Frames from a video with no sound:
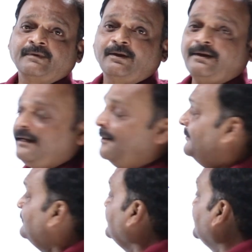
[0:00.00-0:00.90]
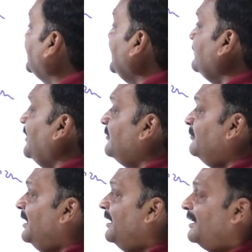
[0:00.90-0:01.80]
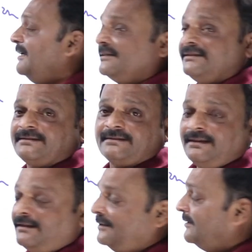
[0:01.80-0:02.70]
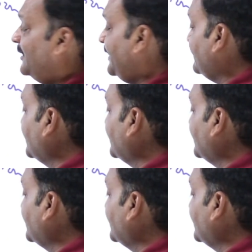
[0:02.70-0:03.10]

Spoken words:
Okay. Right, on Miller indices, right?